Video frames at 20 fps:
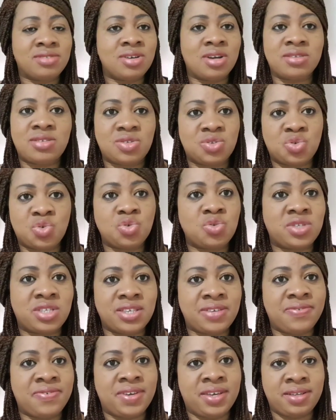Yeah, just
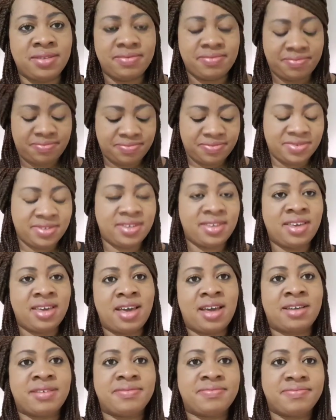2 TV.
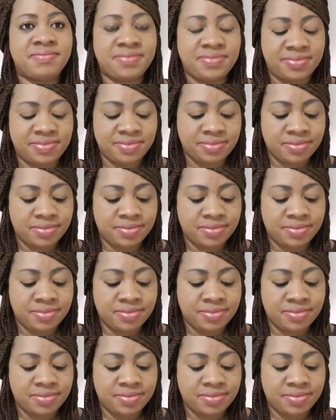Yeah.